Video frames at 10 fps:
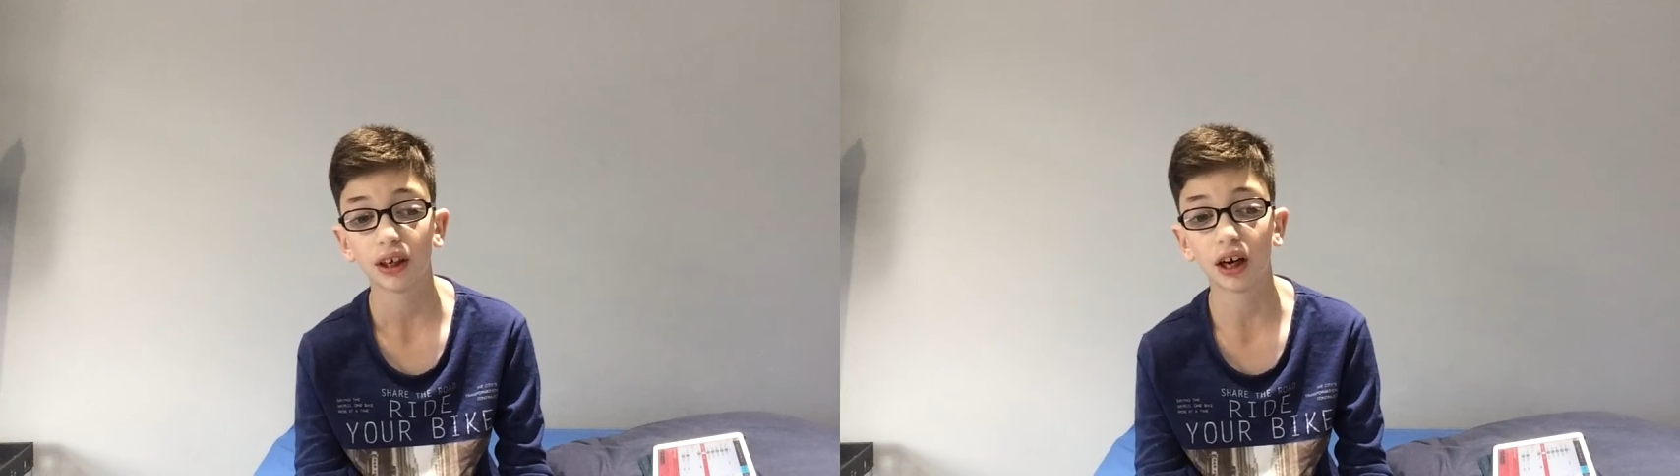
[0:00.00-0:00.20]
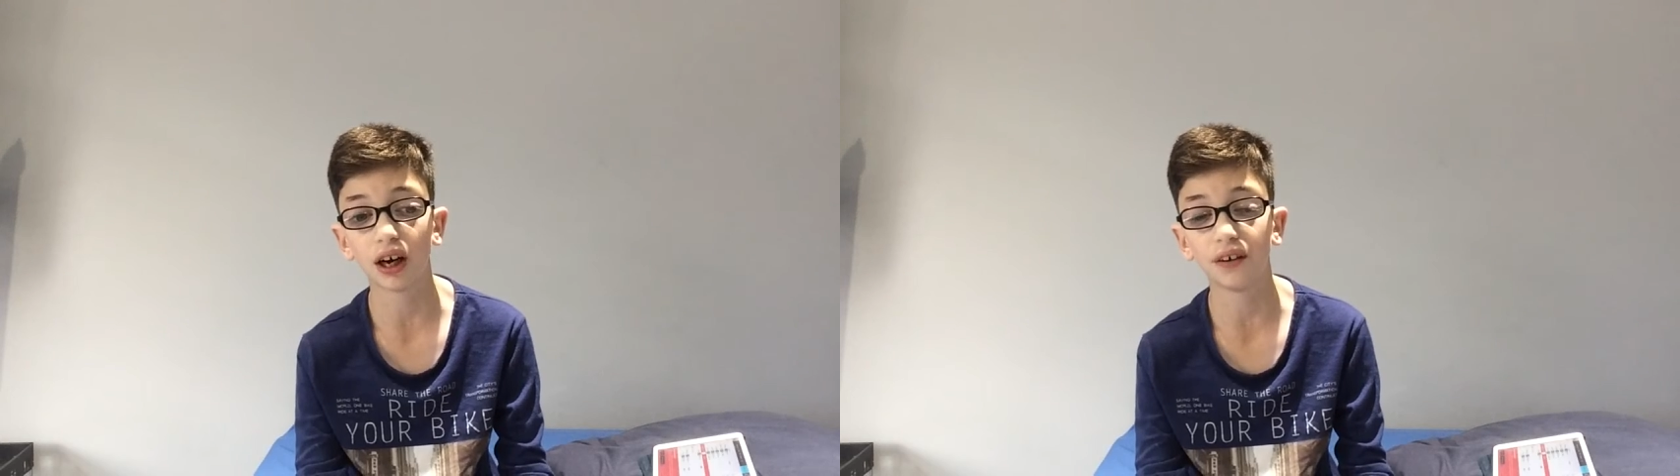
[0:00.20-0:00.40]

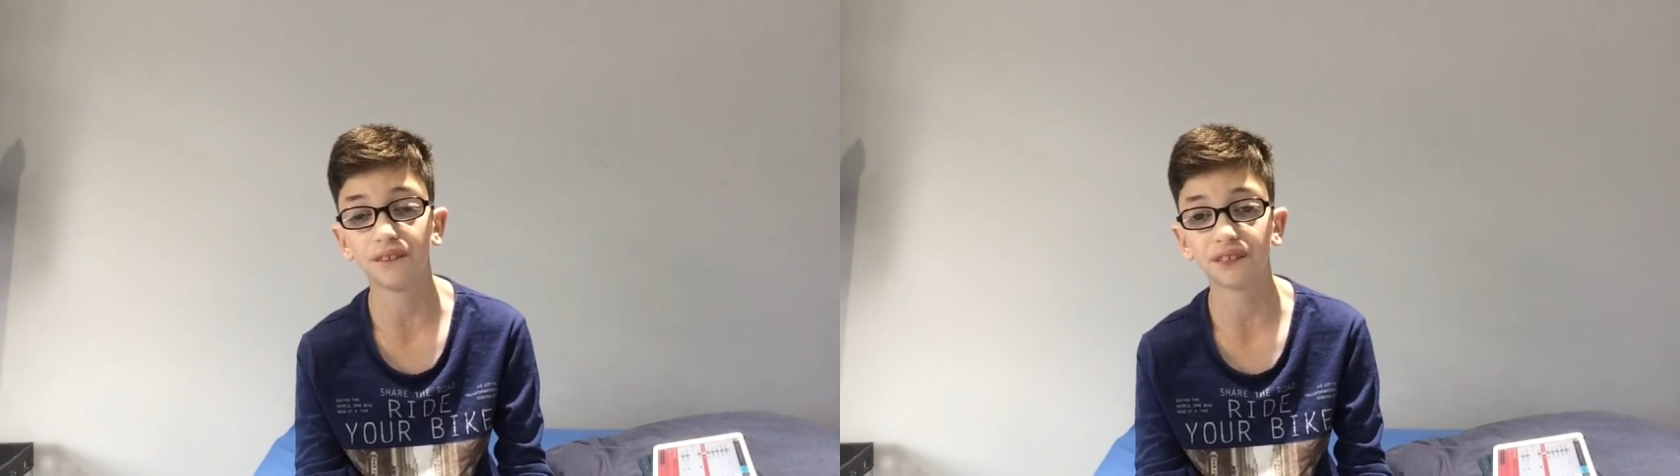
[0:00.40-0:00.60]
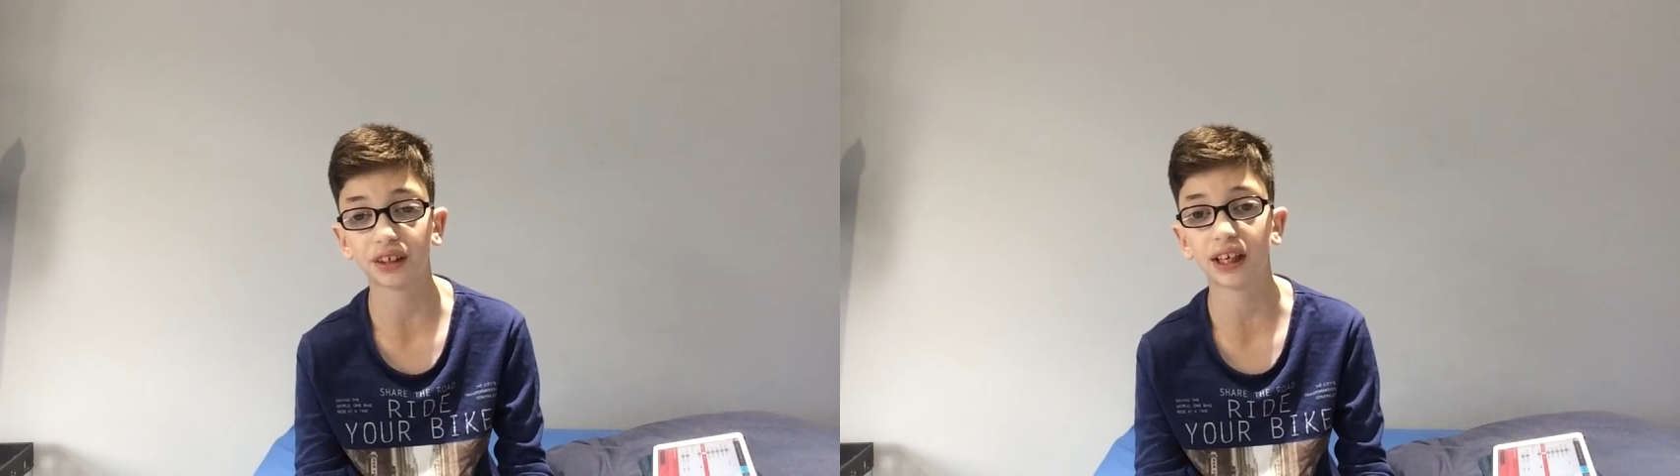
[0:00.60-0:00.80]

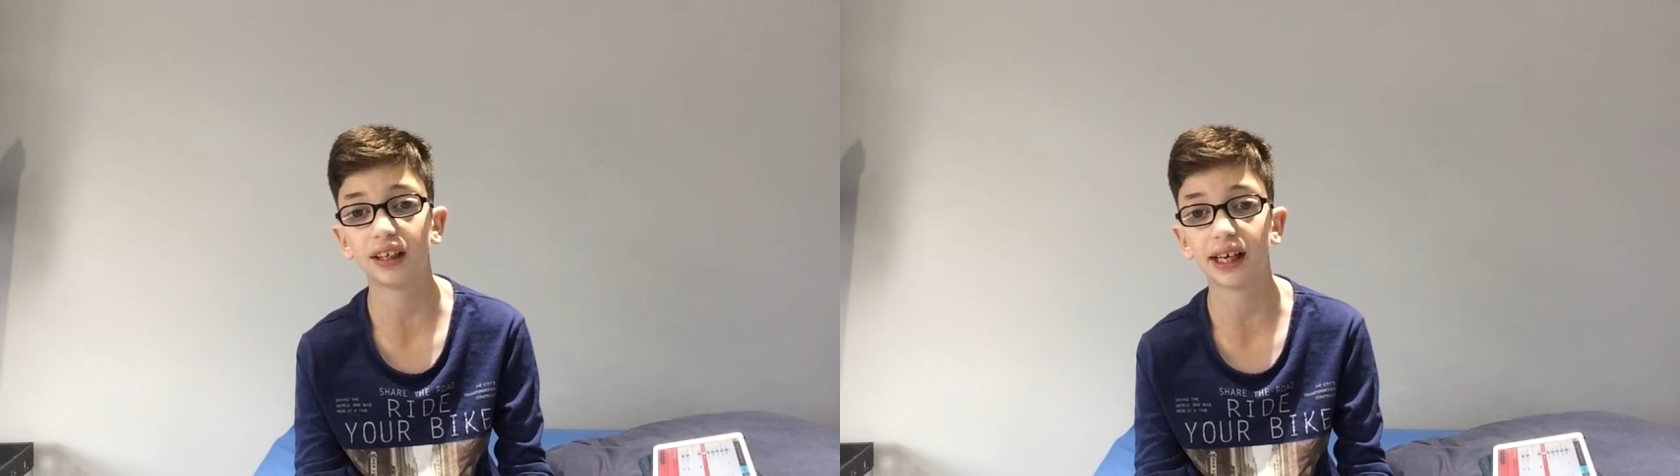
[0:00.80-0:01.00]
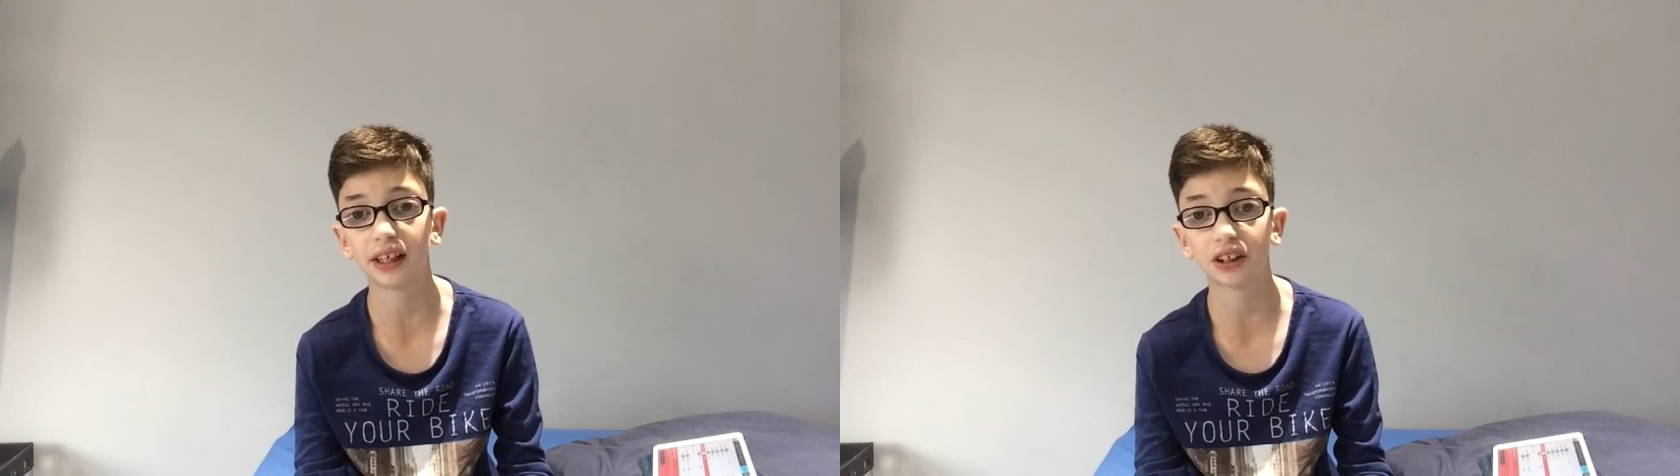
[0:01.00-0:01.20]
they
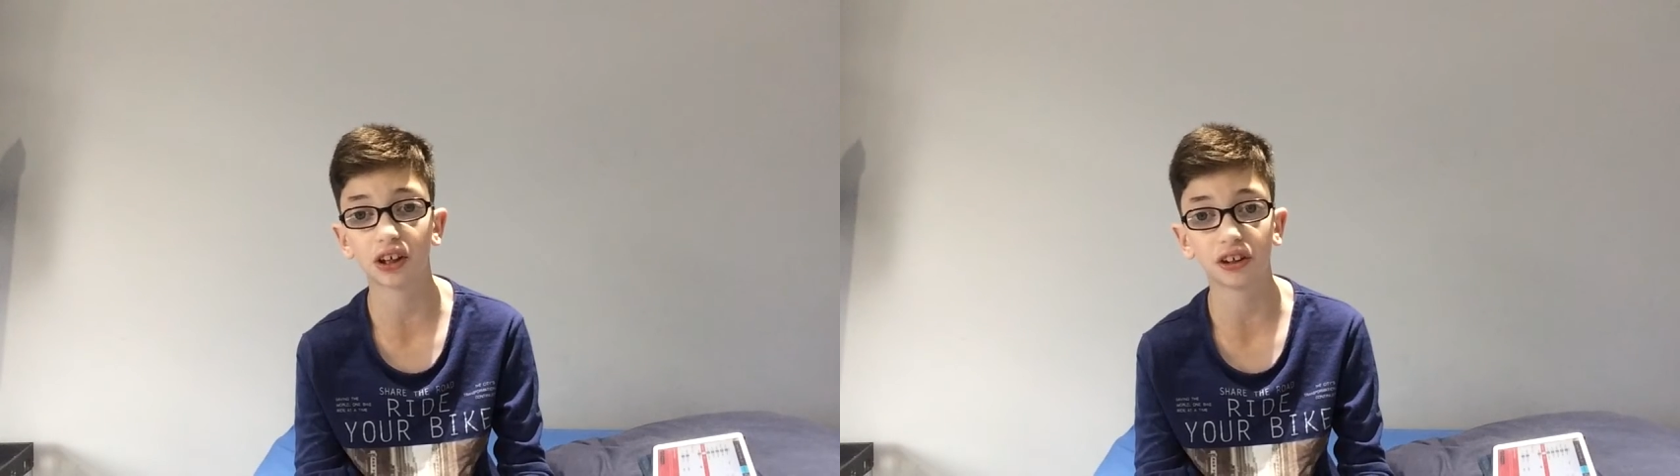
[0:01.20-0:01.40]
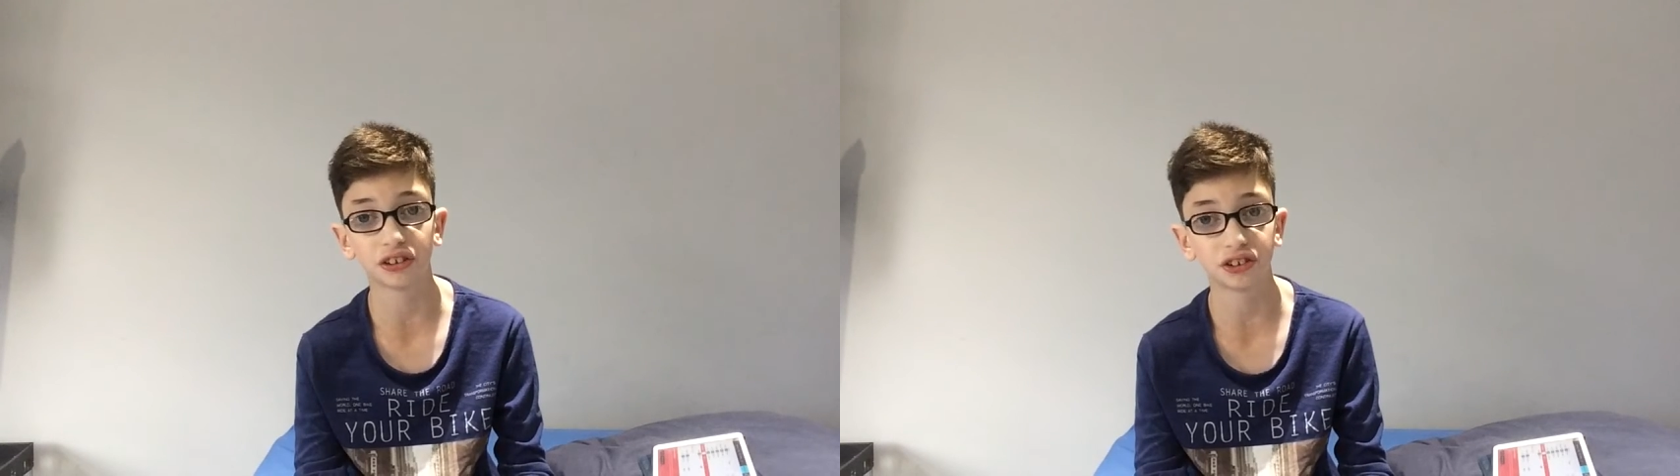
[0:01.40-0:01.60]
let go